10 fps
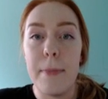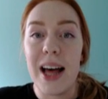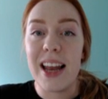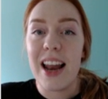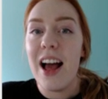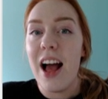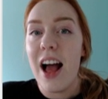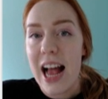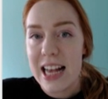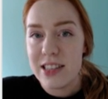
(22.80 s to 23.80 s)
But
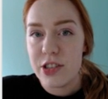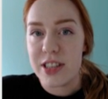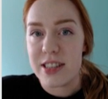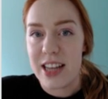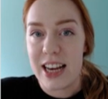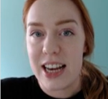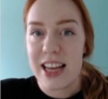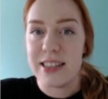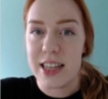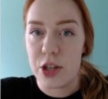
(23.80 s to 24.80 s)
as our society
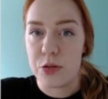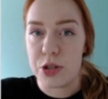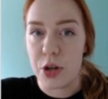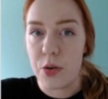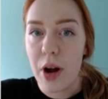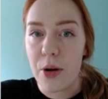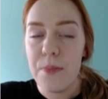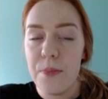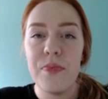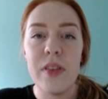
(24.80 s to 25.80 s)
continues to
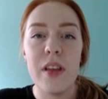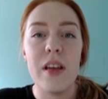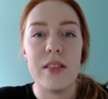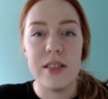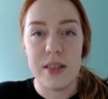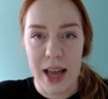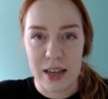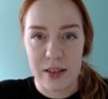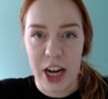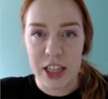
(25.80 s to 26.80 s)
grow, the
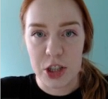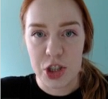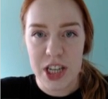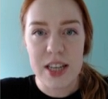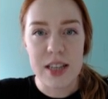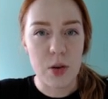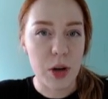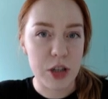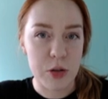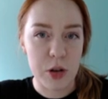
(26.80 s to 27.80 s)
demand for energy is
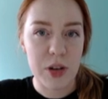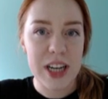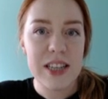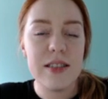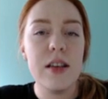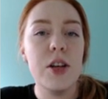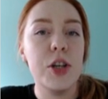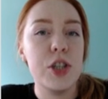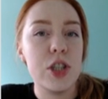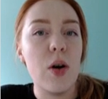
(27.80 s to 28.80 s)
going to increase,
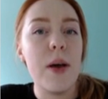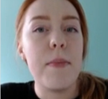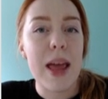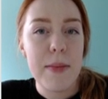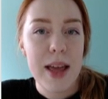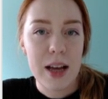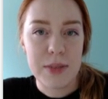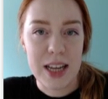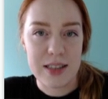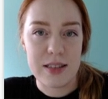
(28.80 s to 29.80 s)
so it may become
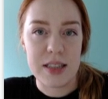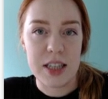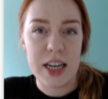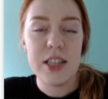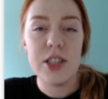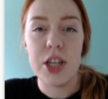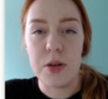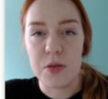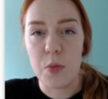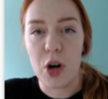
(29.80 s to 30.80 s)
necessary to
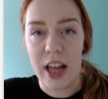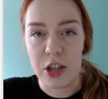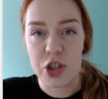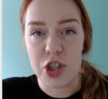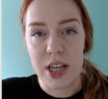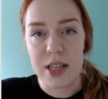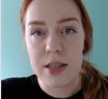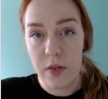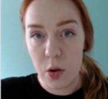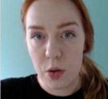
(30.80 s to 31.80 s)
use more energy dense
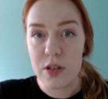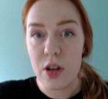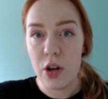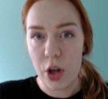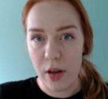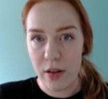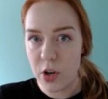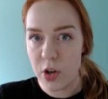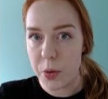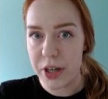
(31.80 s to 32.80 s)
fuels going
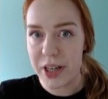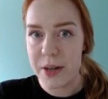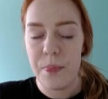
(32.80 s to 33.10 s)
forward.